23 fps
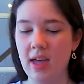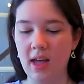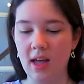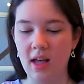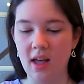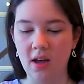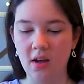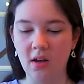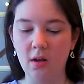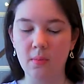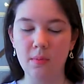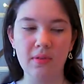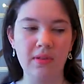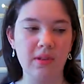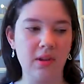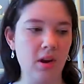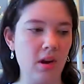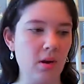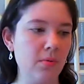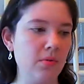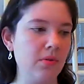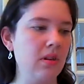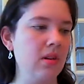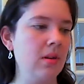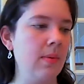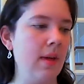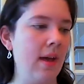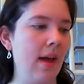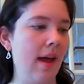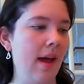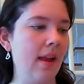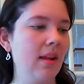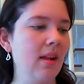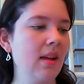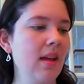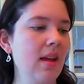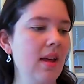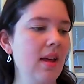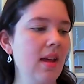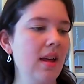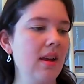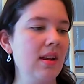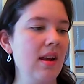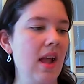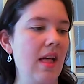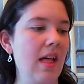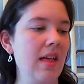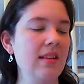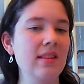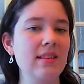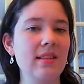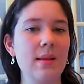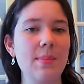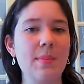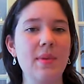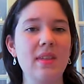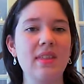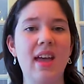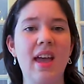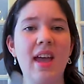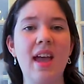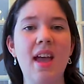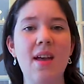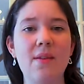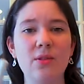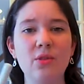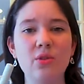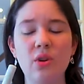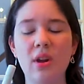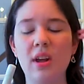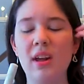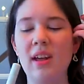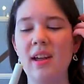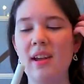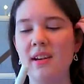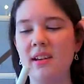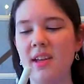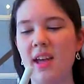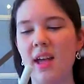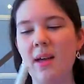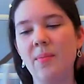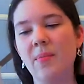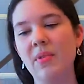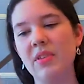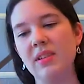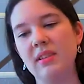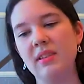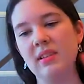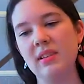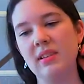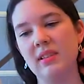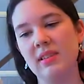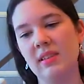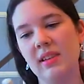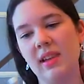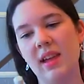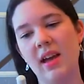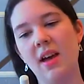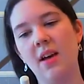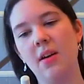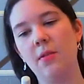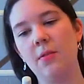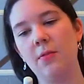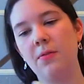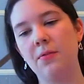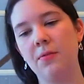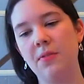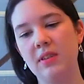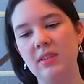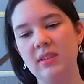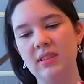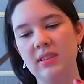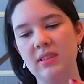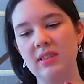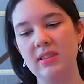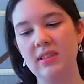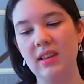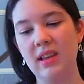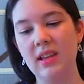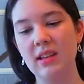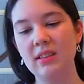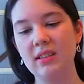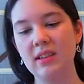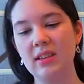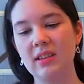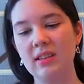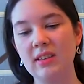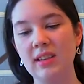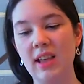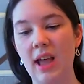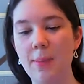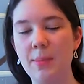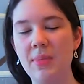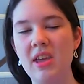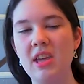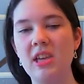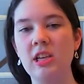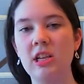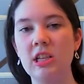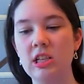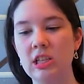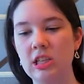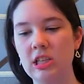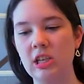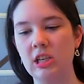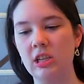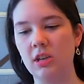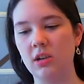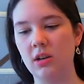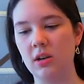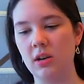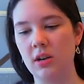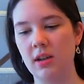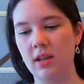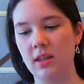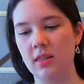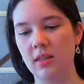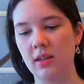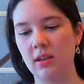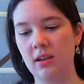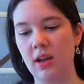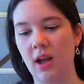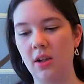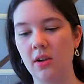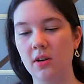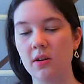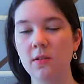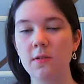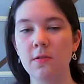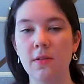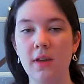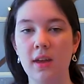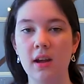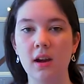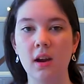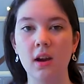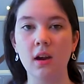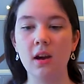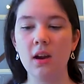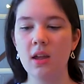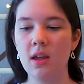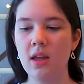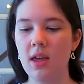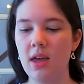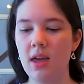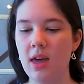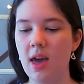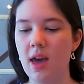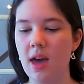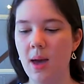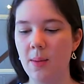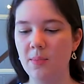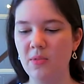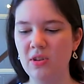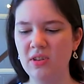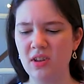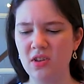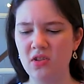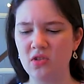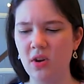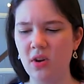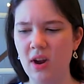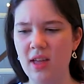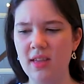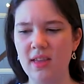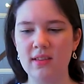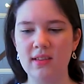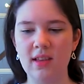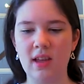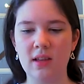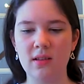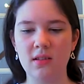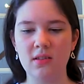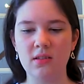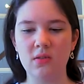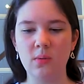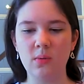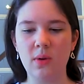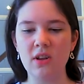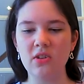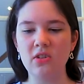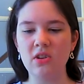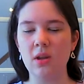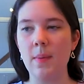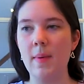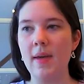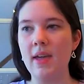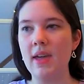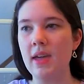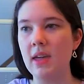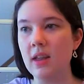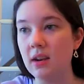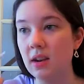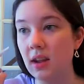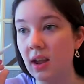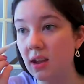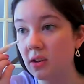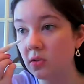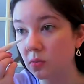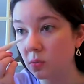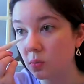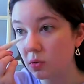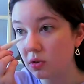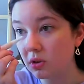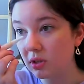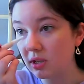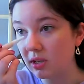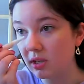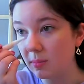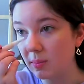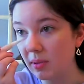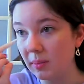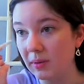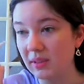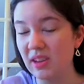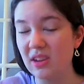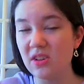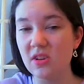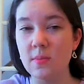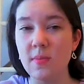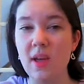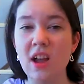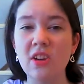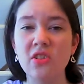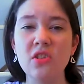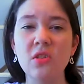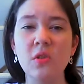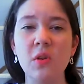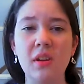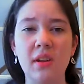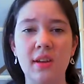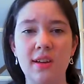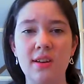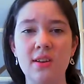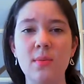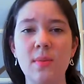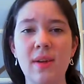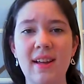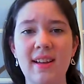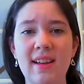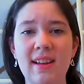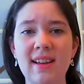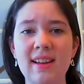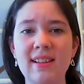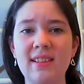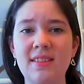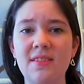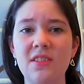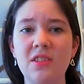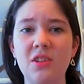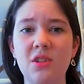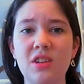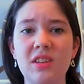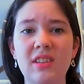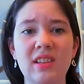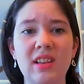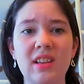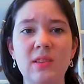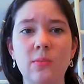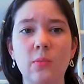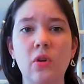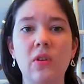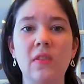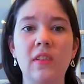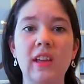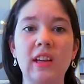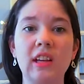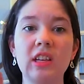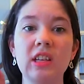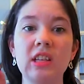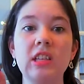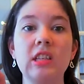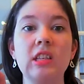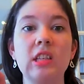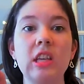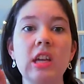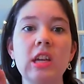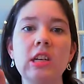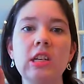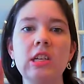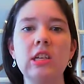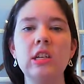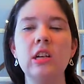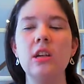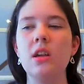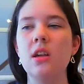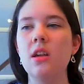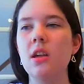at all, but they are pretty bad. Now this is something that I haven't tried yet, but this is the e.l.f. Zit Zapping Concealer in the color Fair. I'm just going to try this. I swatched it on my hand and it has really good pigmentation. I'm actually going under my eyes, even though this is more of like a Zit